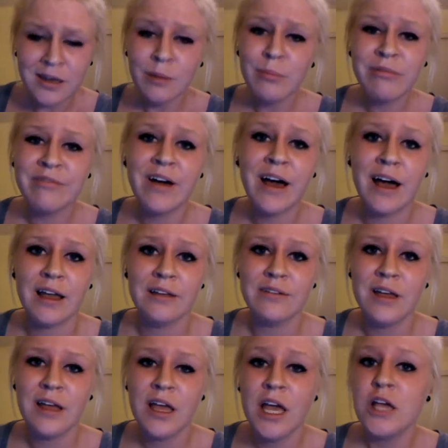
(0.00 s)
Number 5,
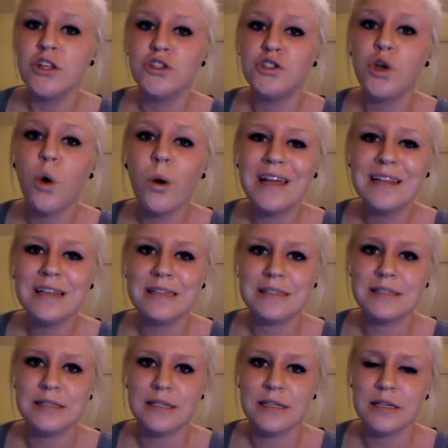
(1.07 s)
the toilet
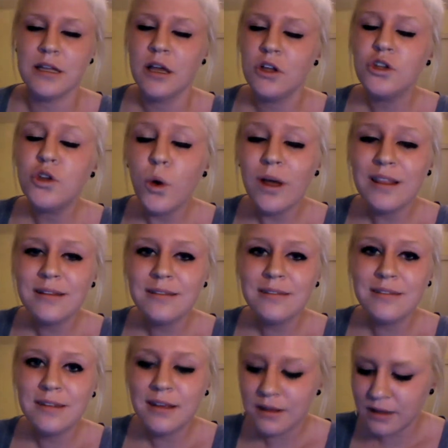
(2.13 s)
seat. Toilet
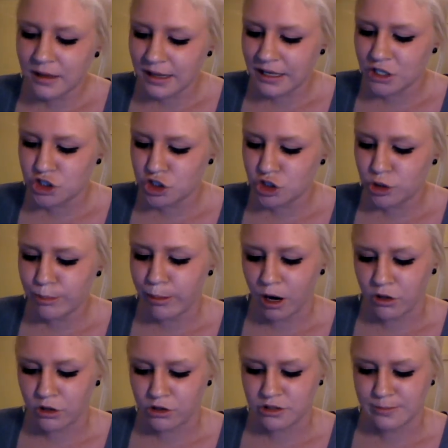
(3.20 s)
seat issue
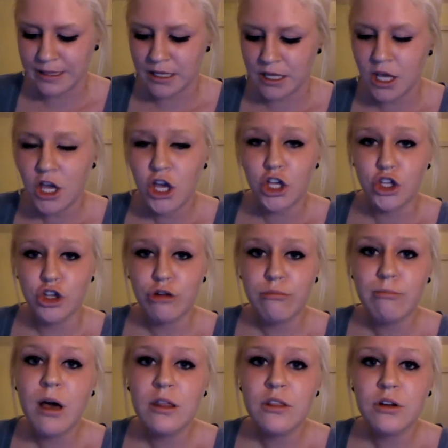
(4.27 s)
bothers me. Your
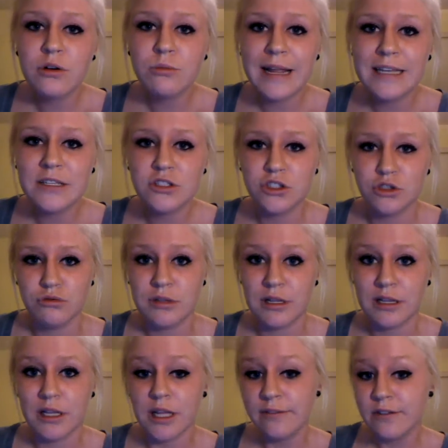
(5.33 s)
mother raised you
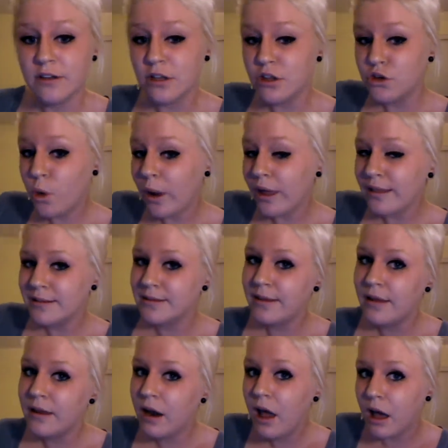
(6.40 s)
to lift the toilet
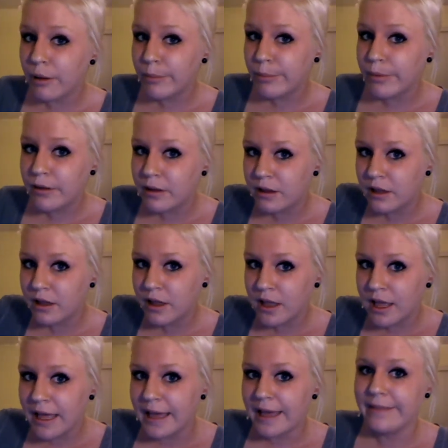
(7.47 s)
seat up
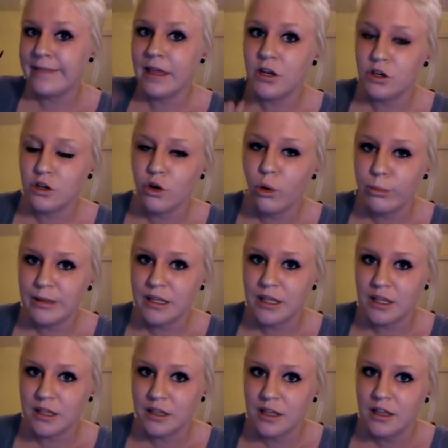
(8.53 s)
and then go pee.